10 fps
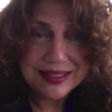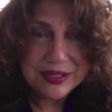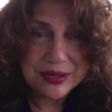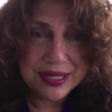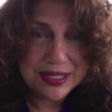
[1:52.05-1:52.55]

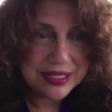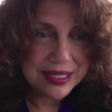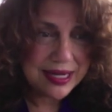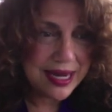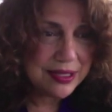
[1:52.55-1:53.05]
trying to
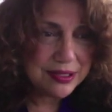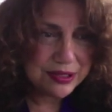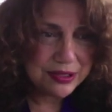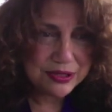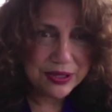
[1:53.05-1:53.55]
get
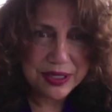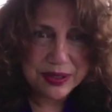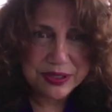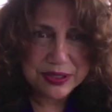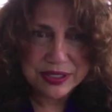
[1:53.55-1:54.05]
answers, trying to
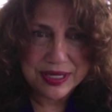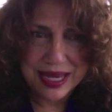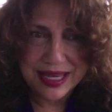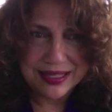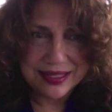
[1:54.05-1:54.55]

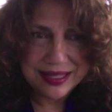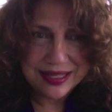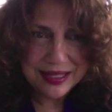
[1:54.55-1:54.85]
understand,